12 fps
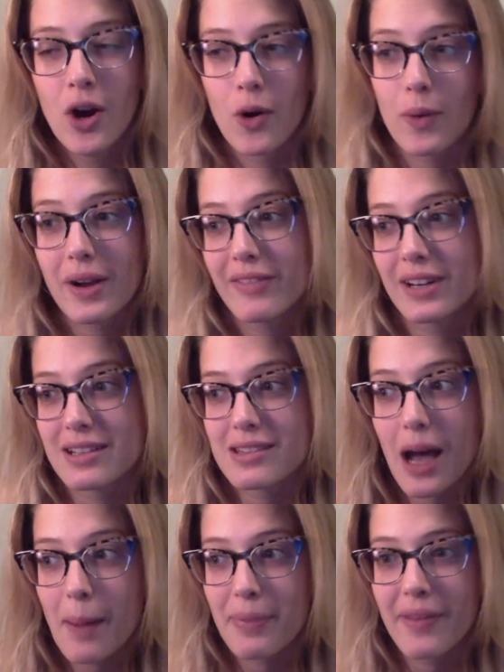or even on
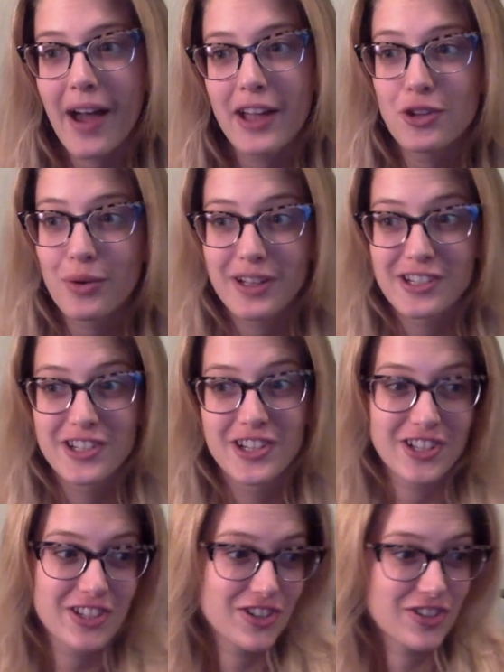top of that, you can
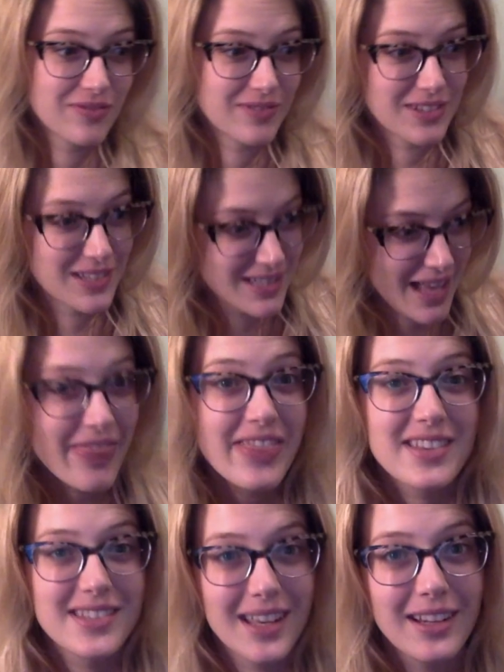just send
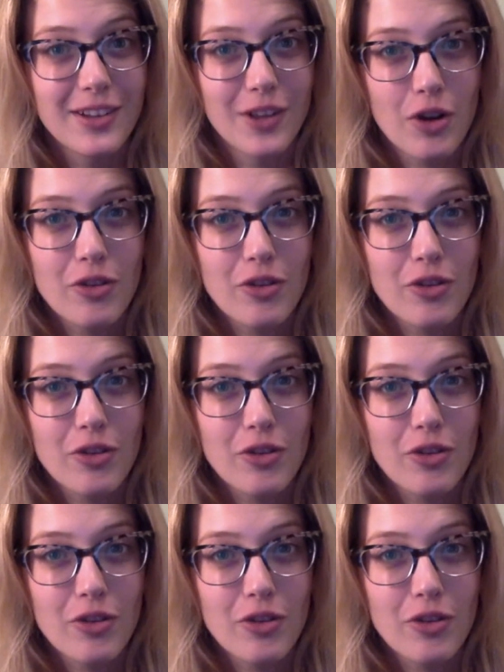the signal